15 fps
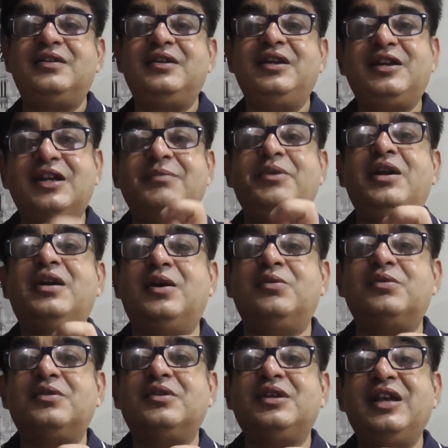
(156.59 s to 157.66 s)
He can make
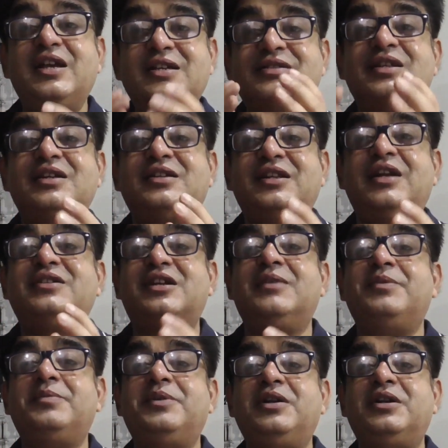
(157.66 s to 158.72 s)
out. He has that
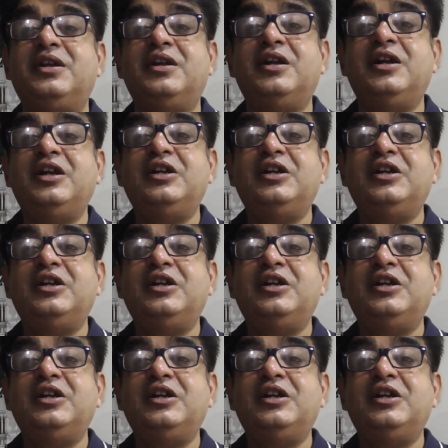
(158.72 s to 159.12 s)
capability.